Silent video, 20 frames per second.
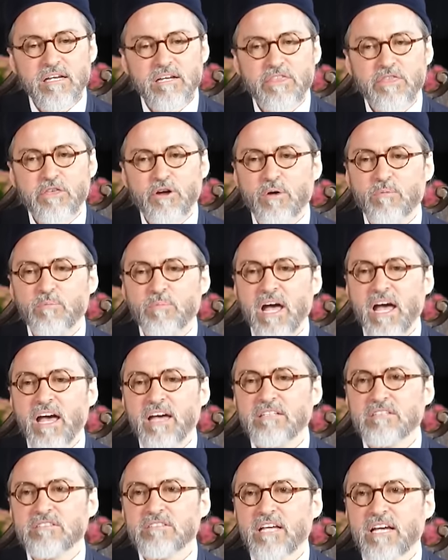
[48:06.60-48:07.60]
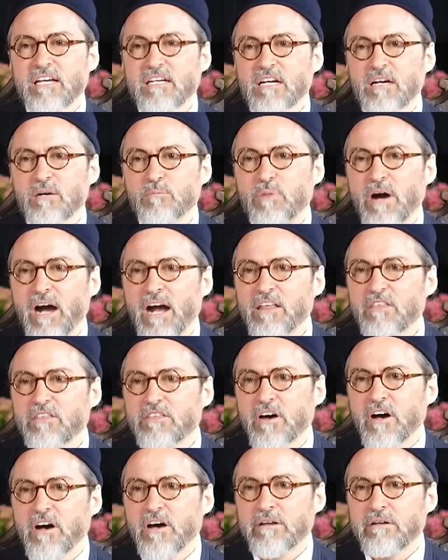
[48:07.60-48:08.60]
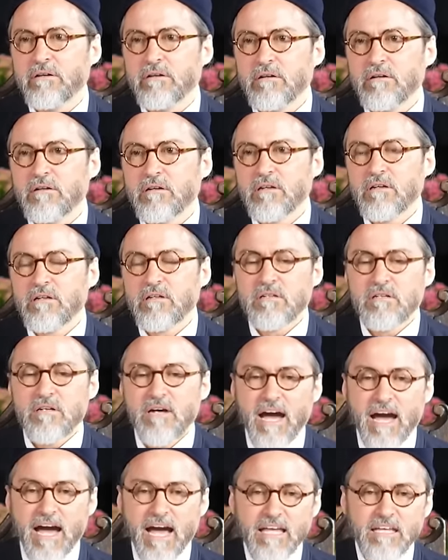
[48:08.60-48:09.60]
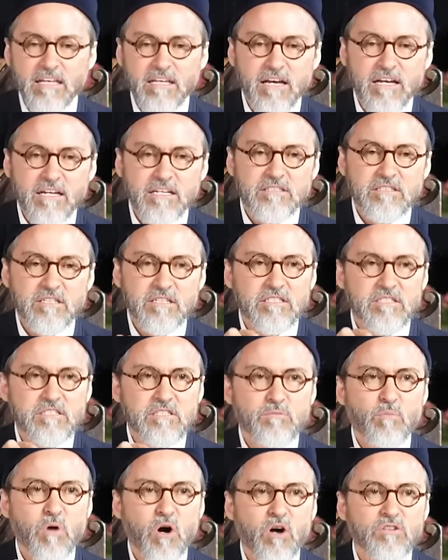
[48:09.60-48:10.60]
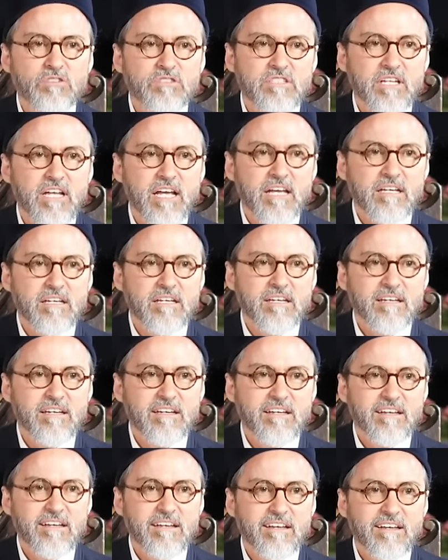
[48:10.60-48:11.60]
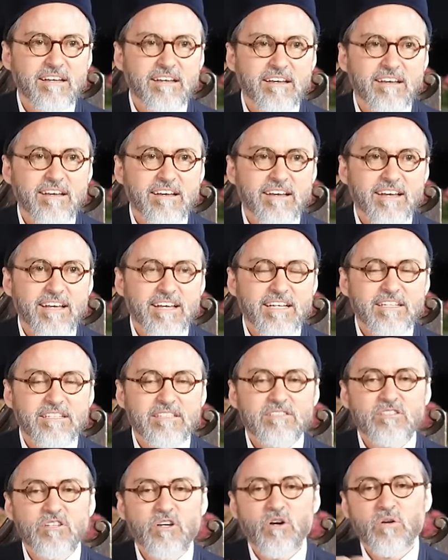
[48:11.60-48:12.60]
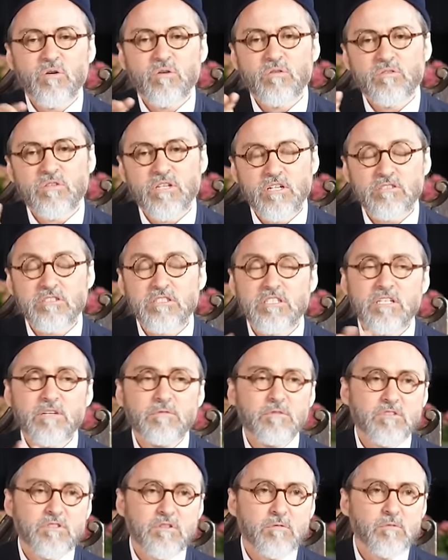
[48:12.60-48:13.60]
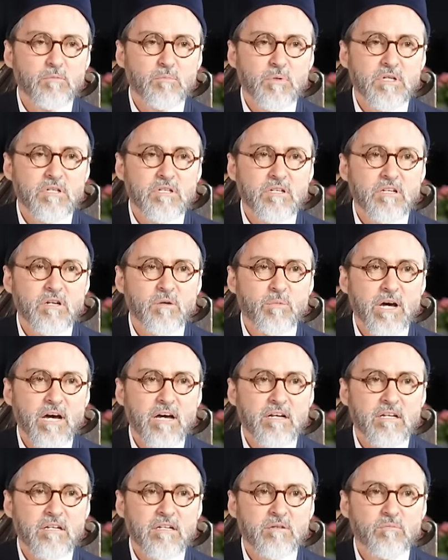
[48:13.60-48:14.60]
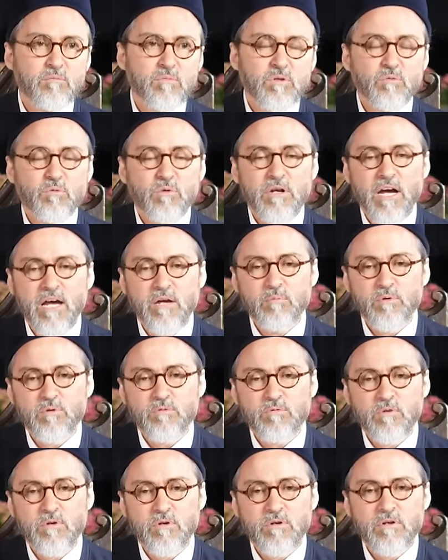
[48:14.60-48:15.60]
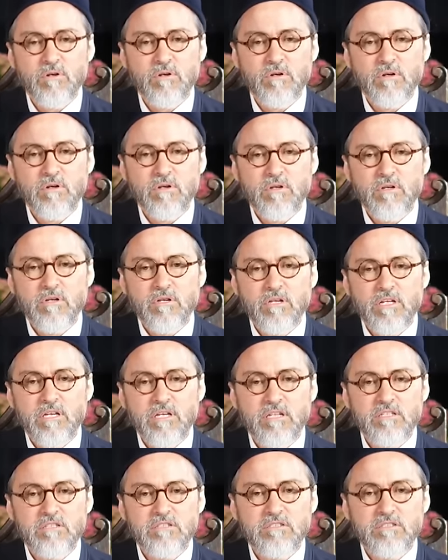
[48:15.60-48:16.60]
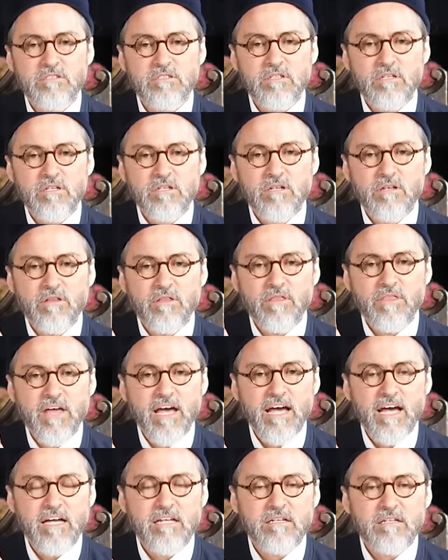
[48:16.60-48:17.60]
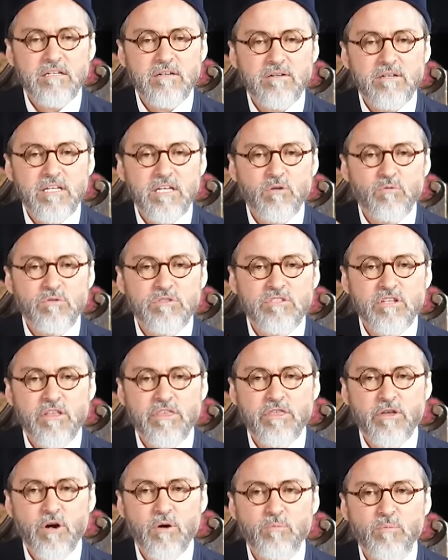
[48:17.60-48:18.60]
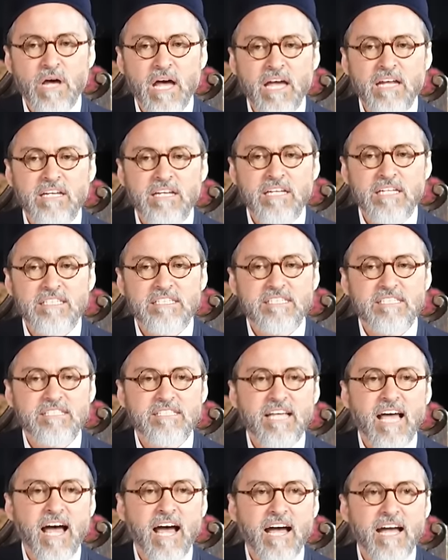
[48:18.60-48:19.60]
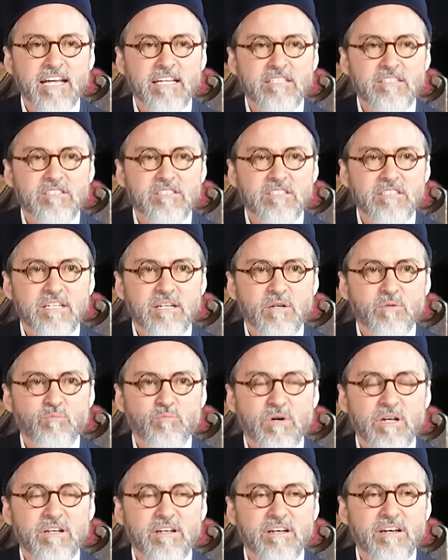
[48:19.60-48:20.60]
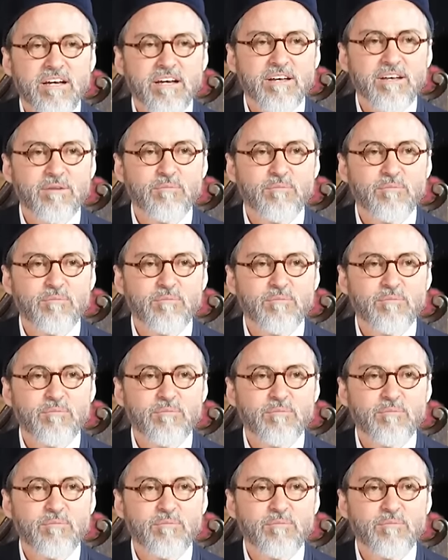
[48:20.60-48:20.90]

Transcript: Thu'ban is like a python. Hayya is a small snake. So there's a difference of opinion about it, but the one I prefer is that it was a thu'ban in its size, but